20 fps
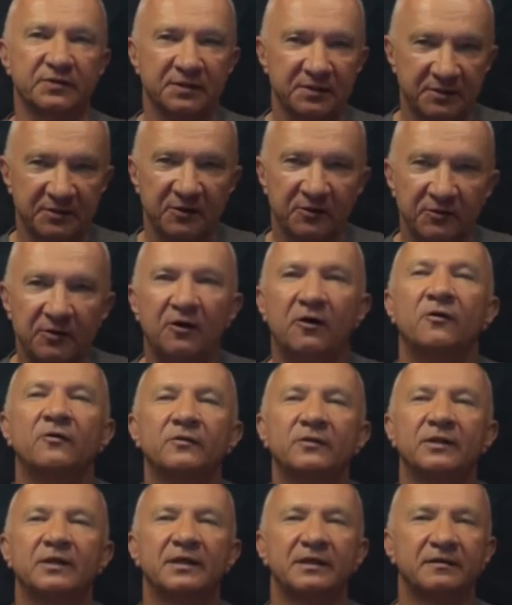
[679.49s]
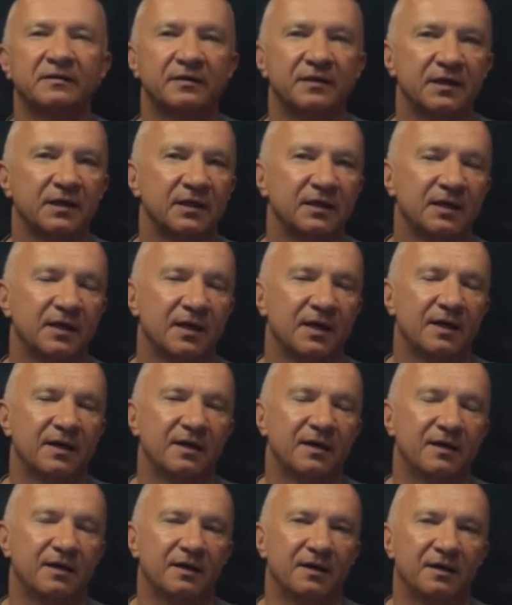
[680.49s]
It's not only
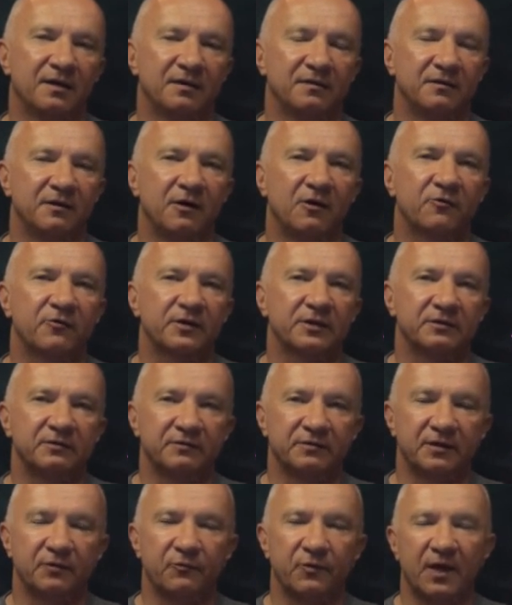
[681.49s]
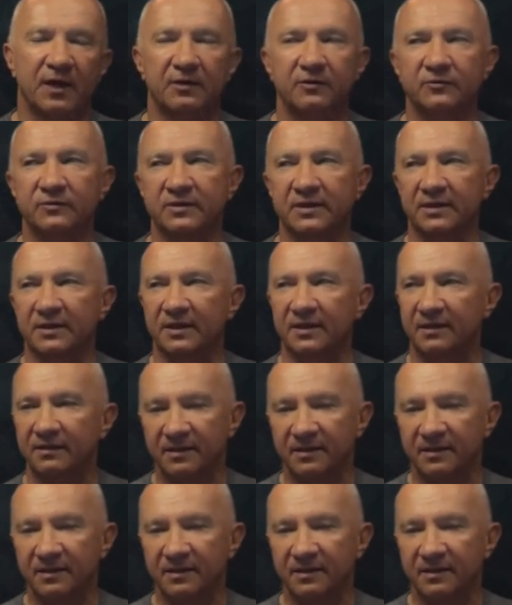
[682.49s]
the oracle that we are using here.